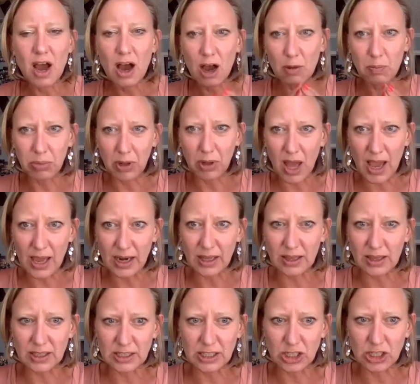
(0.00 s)
applied
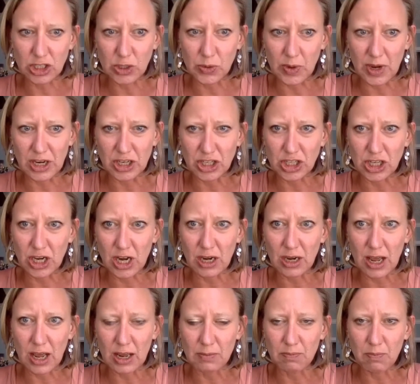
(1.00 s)
in this situation,
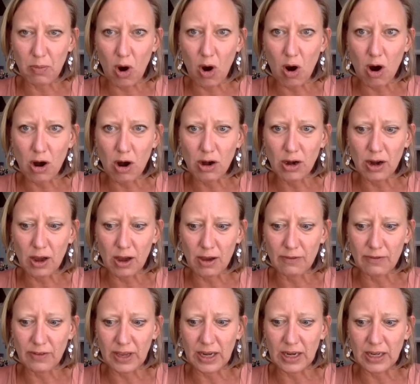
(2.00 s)
and part
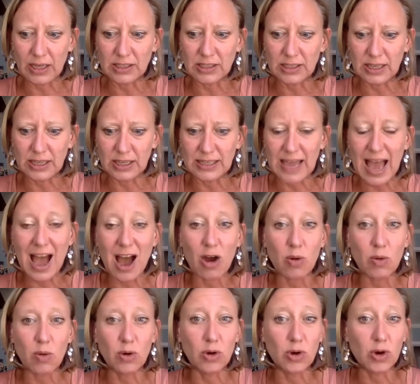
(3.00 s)
of it is
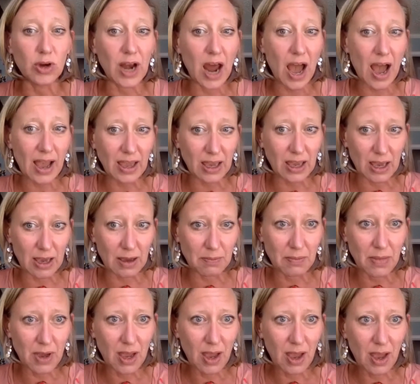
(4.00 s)
how good I am